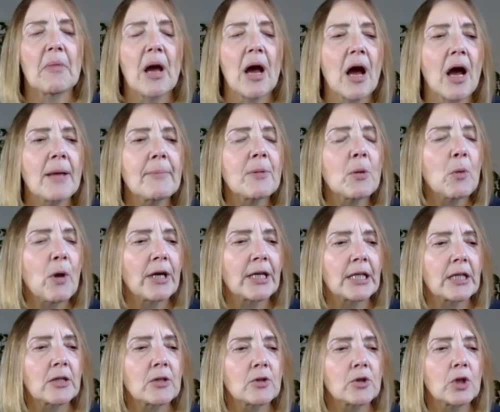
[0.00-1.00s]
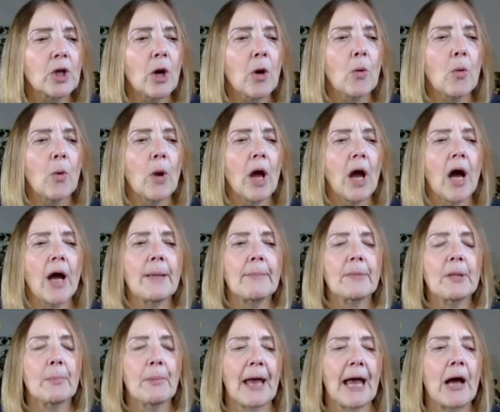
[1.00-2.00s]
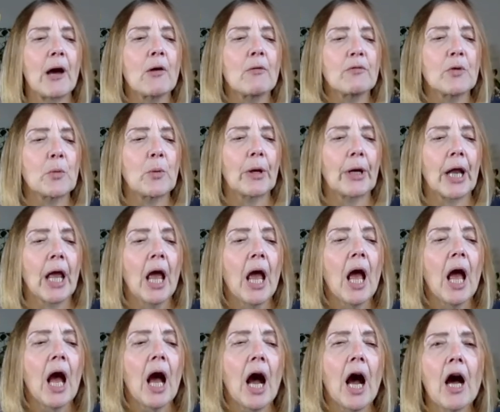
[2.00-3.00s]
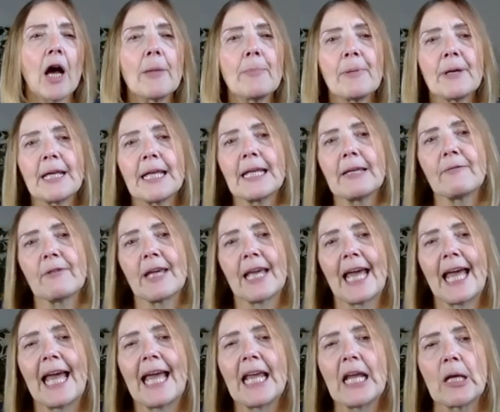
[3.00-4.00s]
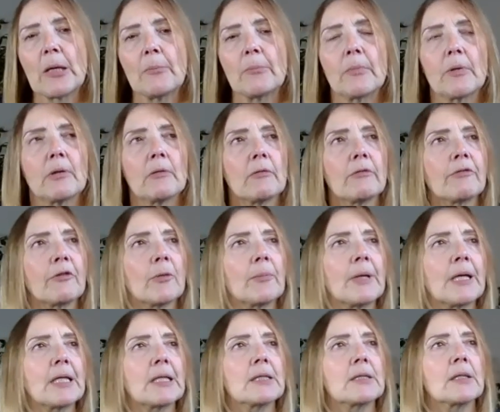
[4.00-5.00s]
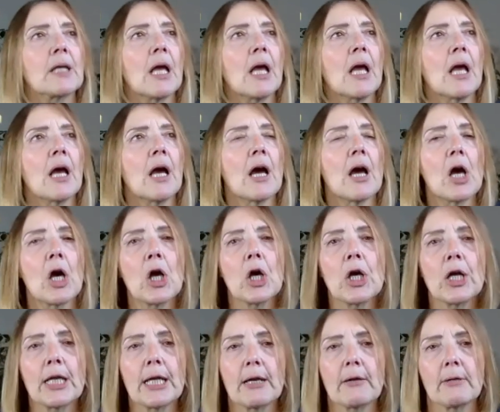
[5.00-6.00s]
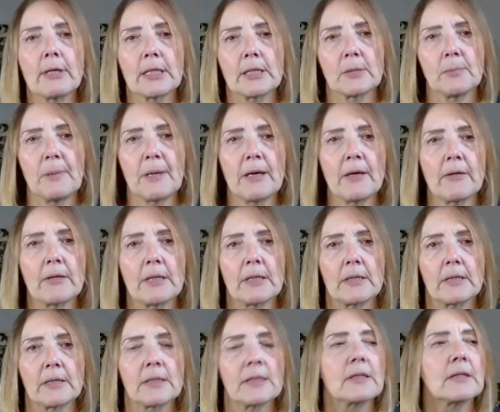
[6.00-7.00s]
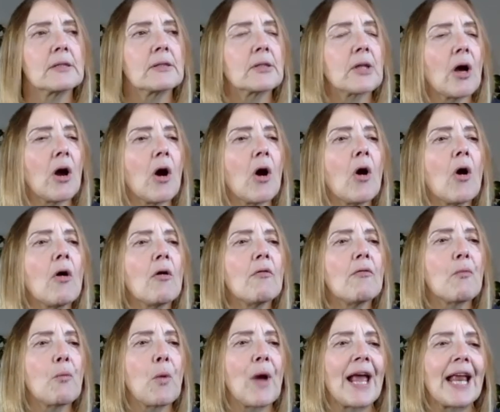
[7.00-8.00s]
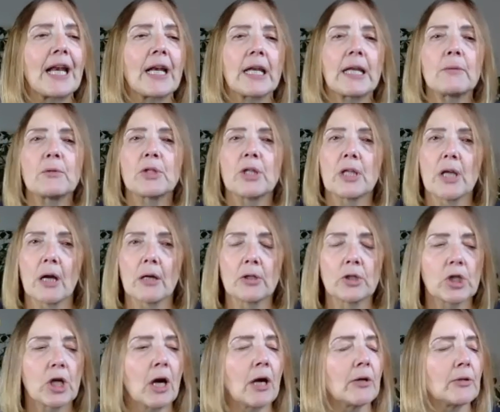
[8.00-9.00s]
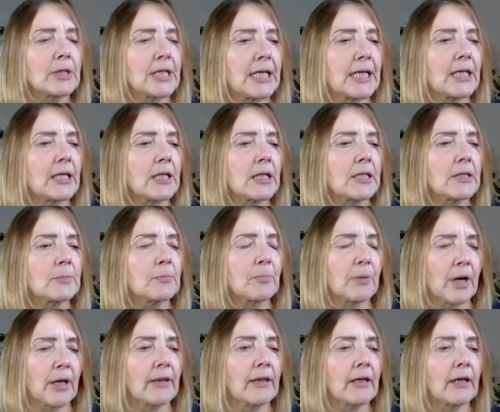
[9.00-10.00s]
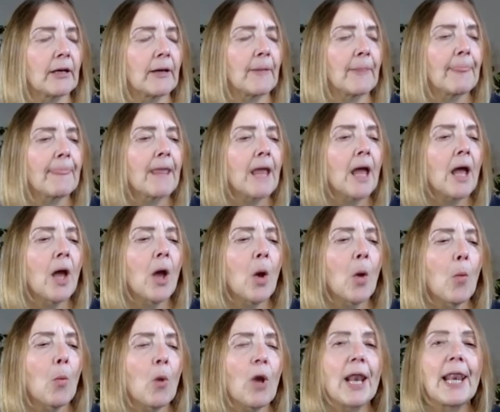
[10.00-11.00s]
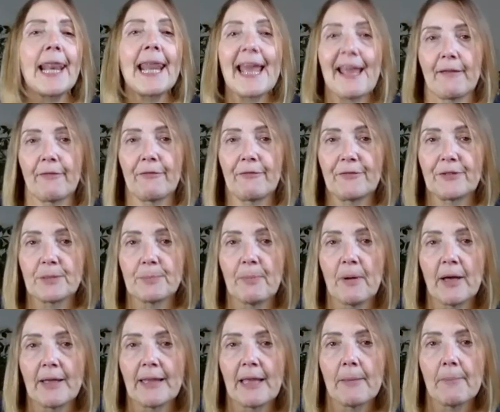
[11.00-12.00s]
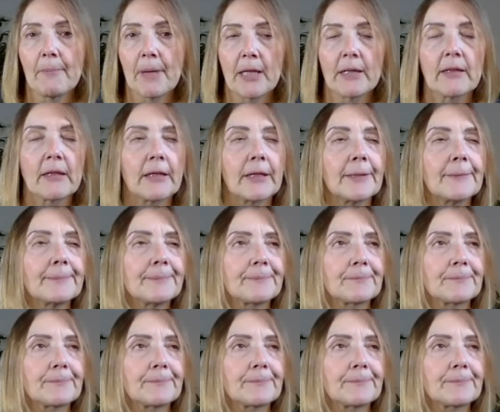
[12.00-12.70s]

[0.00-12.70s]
I'm the one in control, I'm the powerful one, I believe came from his earlier experiences of when he was a young child, he and his brother were left by their mother,